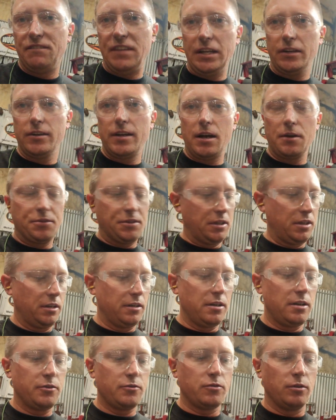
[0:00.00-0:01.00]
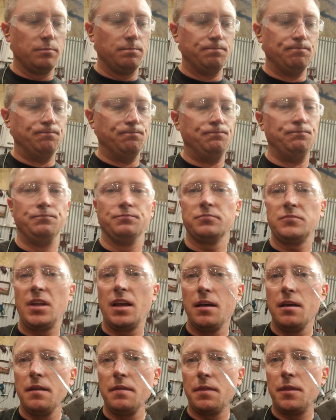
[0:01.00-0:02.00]
Figured out the conundrum.
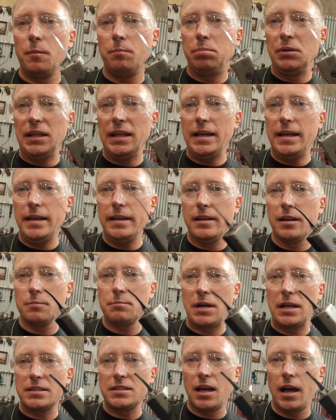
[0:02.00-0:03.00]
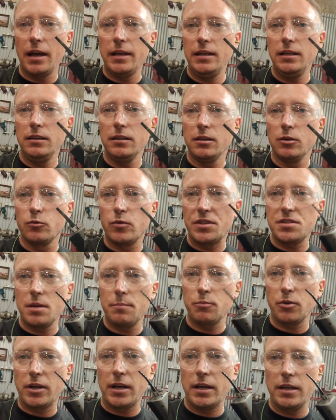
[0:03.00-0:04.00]
The blade on my tiny little
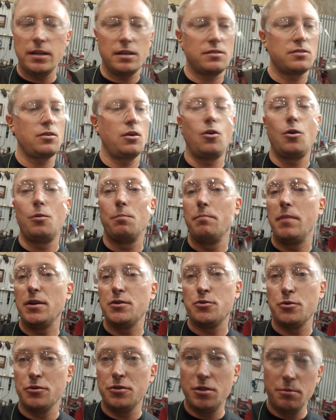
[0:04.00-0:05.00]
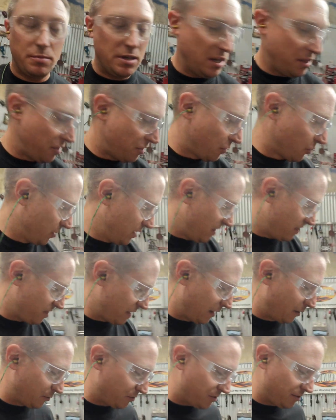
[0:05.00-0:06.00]
reciprocating saw measured to be 30
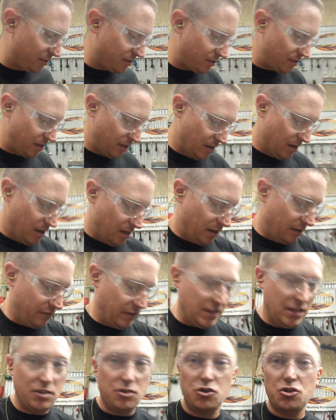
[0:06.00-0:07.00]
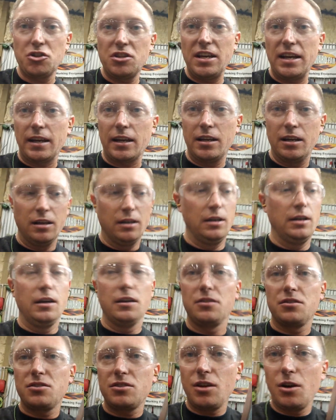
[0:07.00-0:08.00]
thousandths of an inch thick.
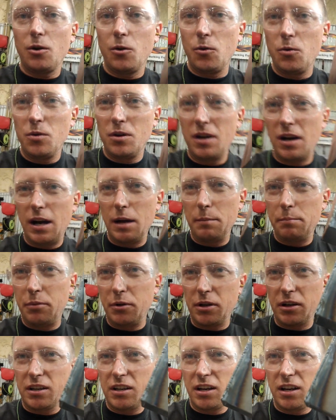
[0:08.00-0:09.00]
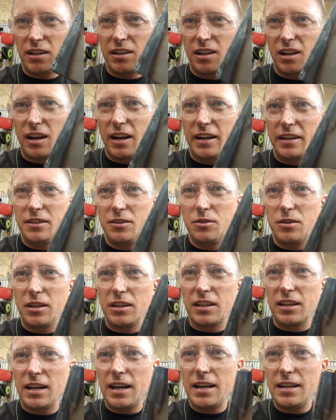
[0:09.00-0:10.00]
So I put a cut line, you
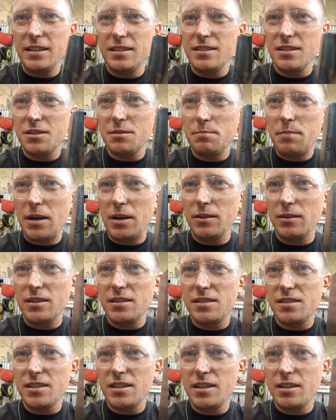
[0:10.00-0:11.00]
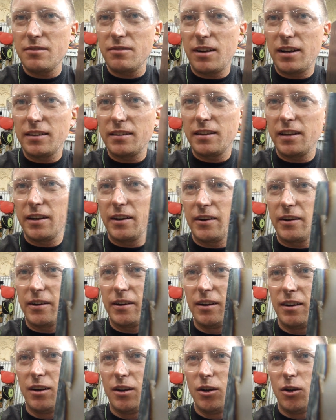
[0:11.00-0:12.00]
can kind of just barely see it right
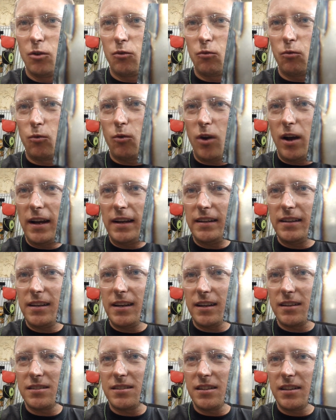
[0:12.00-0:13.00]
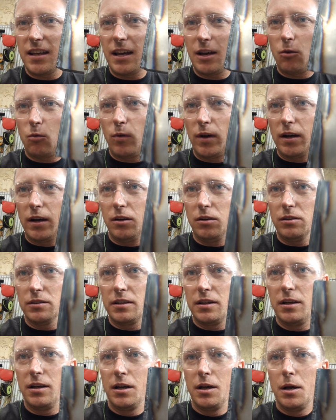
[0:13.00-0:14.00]
there, right next to that
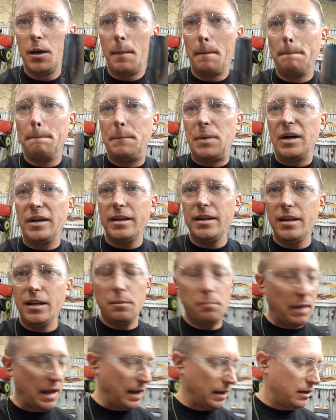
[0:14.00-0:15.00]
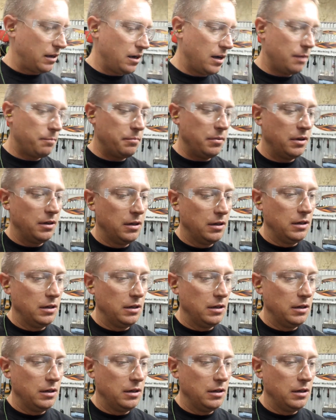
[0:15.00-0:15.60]
weld, butted it back up,